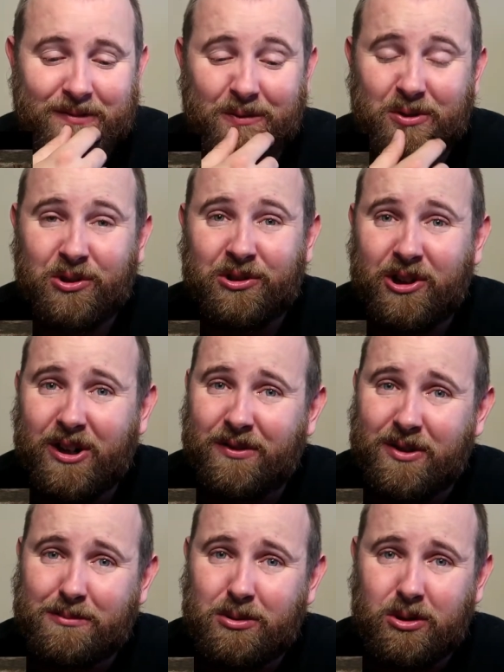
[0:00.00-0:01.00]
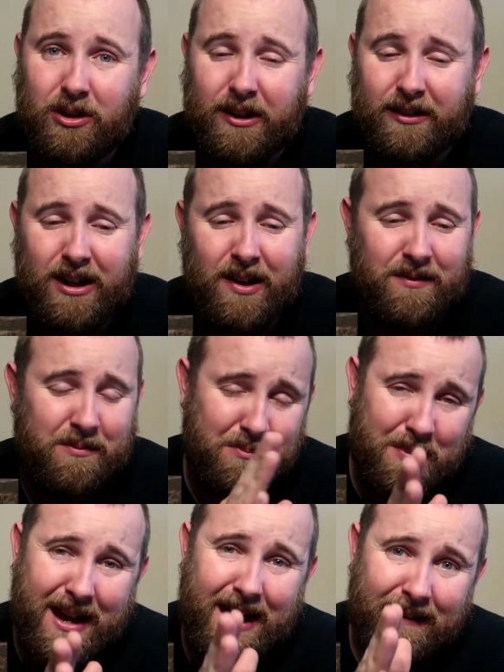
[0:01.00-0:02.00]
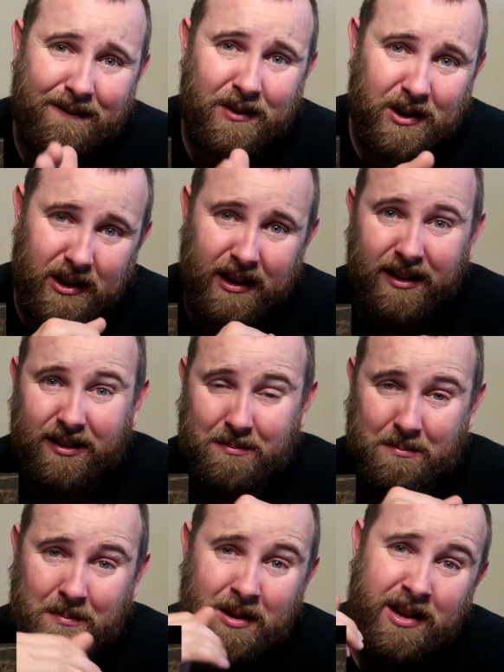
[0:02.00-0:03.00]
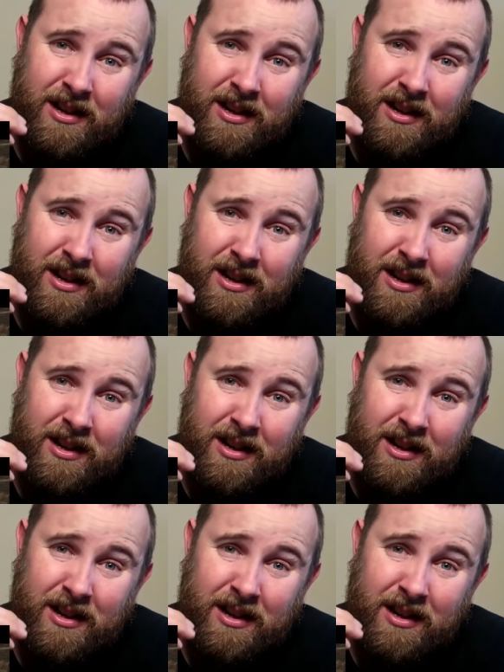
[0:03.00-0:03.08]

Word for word: I feel sorry for the bullies. I have a bad feeling some